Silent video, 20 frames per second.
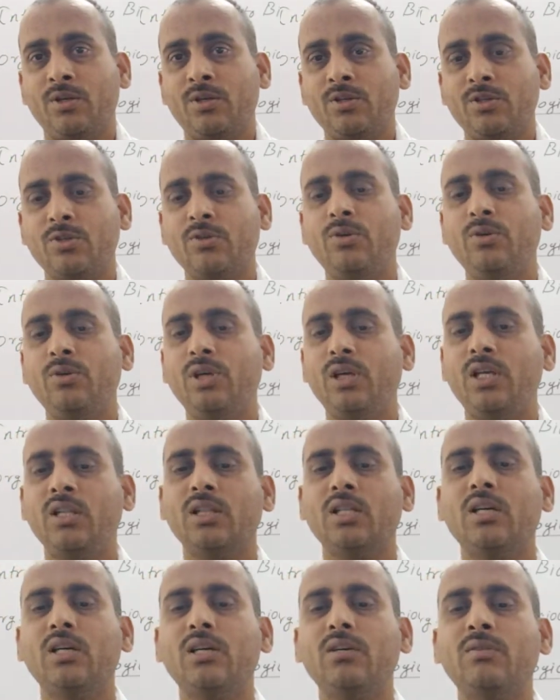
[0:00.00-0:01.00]
So in
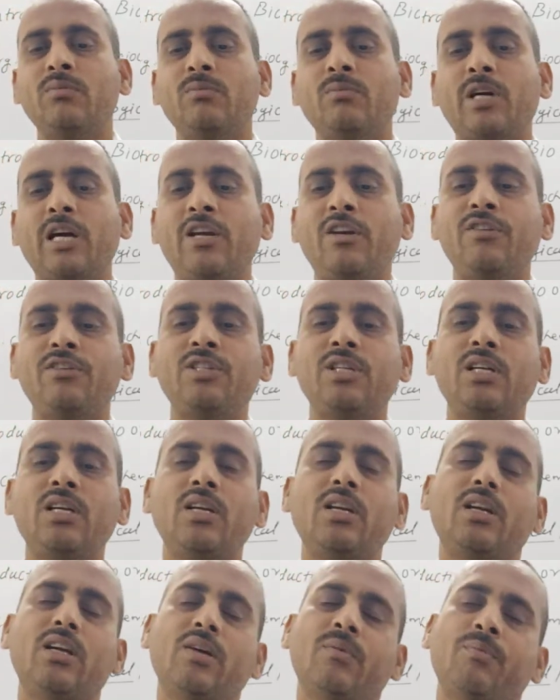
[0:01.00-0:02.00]
the
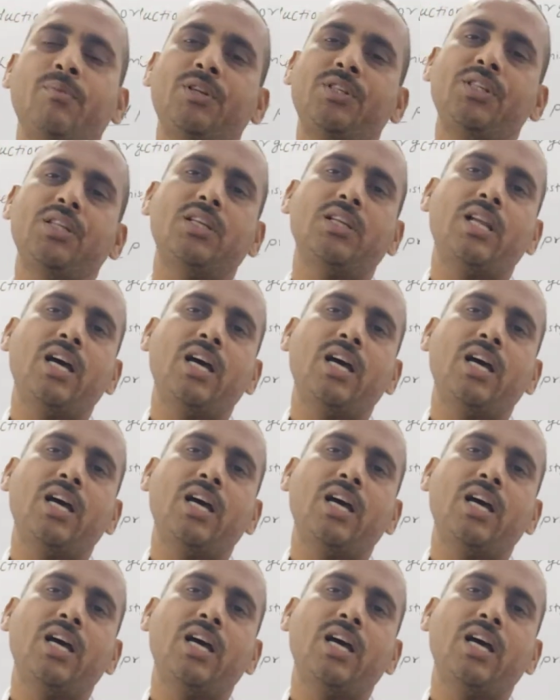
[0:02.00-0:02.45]
biological combustion,